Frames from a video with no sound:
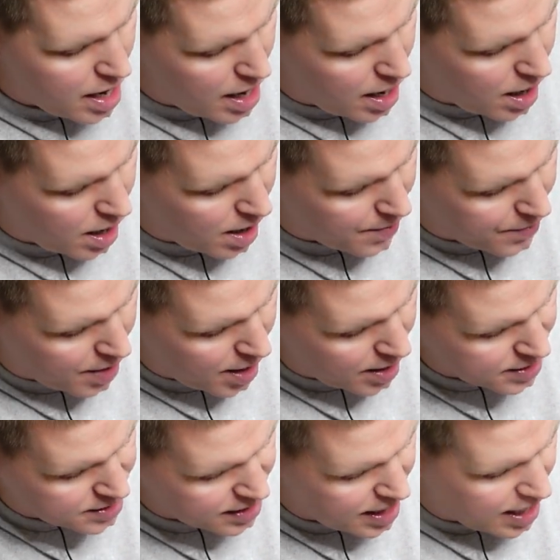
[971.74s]

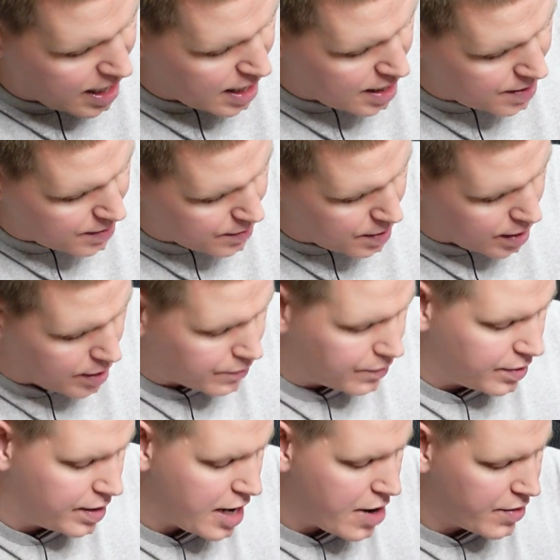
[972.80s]
box. And
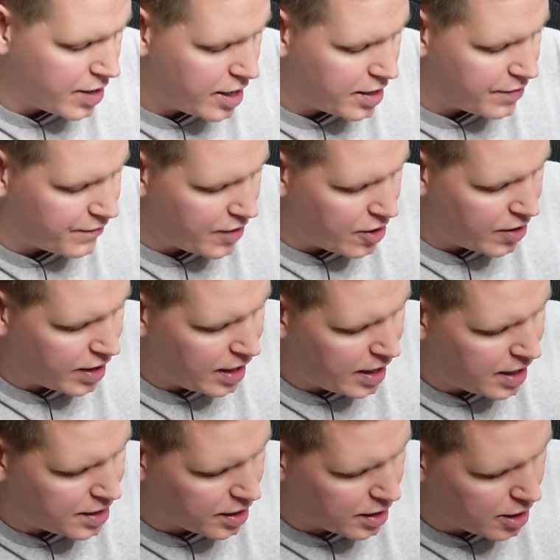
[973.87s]
down here at the
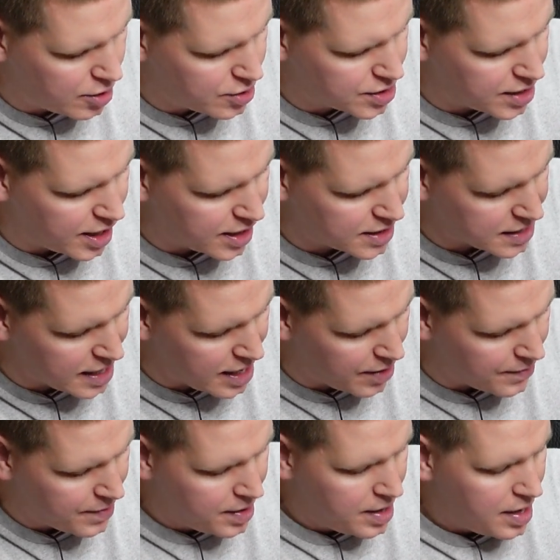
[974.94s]
very end, to close things
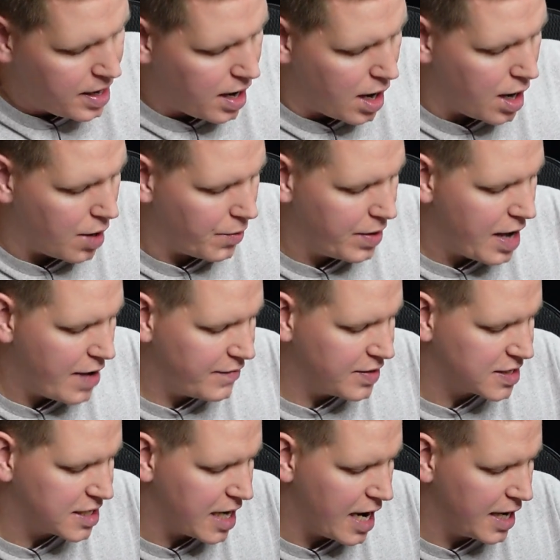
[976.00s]
out, we have
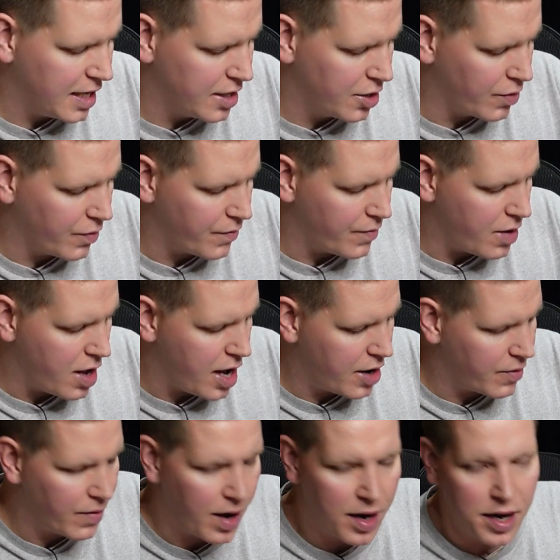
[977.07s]
this tiny little
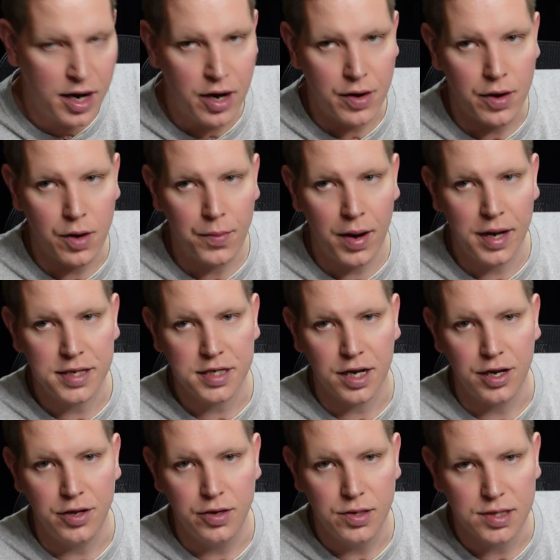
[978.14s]
header right here. Nobody's
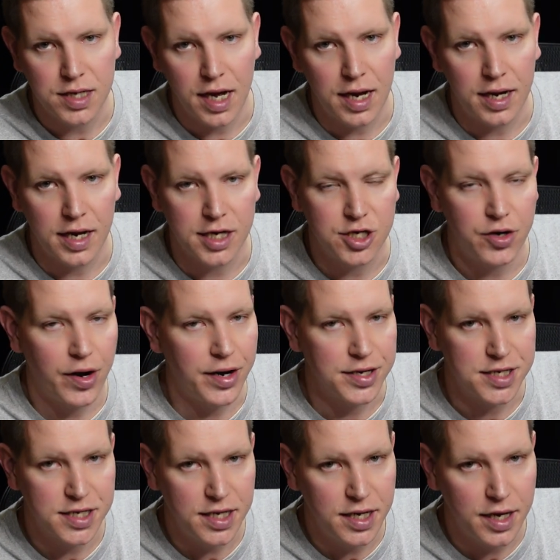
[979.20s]
going to use that unless you're at a
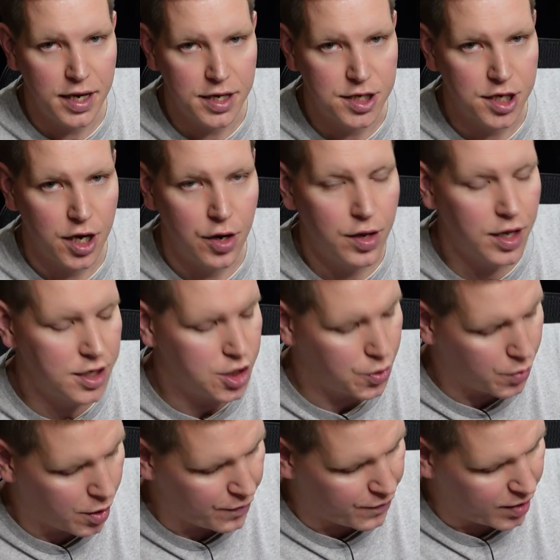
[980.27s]
CES show, unless you
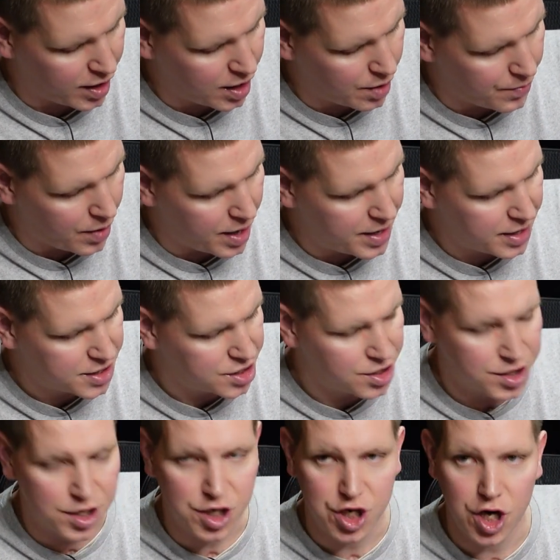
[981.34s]
work for Gigabyte. That's
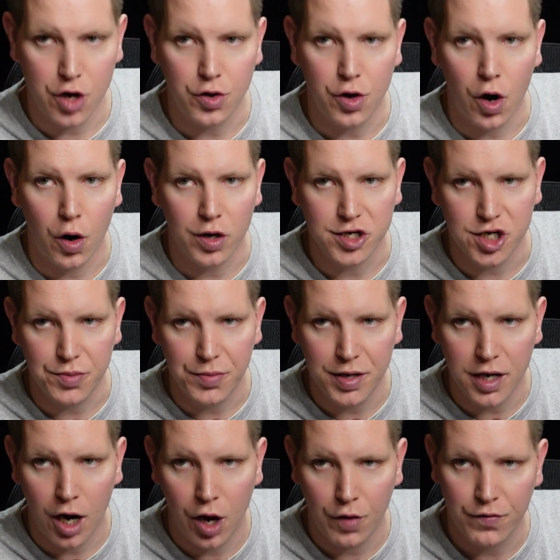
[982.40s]
just to show your
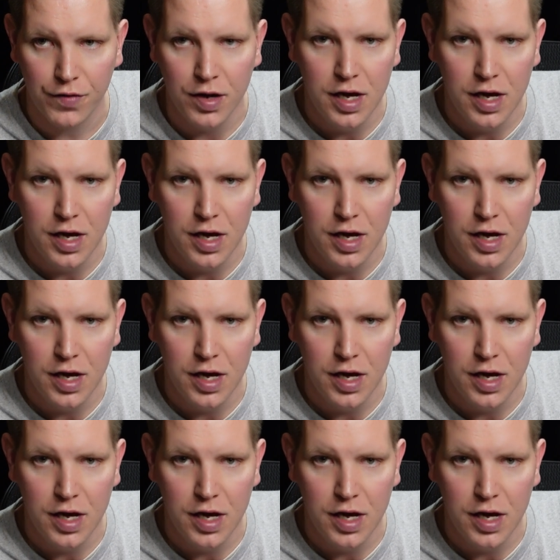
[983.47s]
RGB off.